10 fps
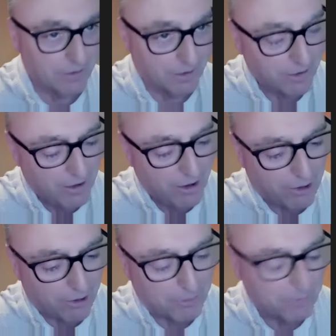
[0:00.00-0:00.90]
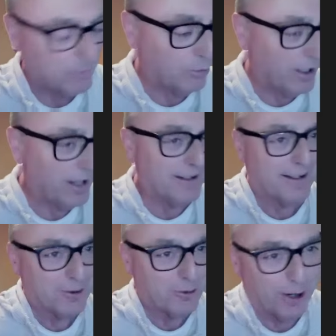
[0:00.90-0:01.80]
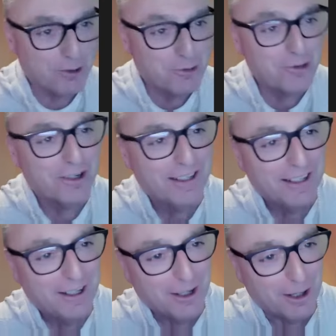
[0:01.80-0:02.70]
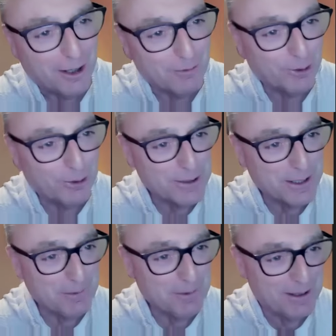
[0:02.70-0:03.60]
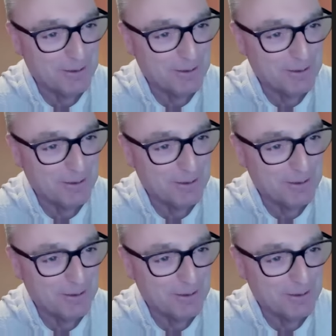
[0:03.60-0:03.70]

uh, heartbreak crush of losing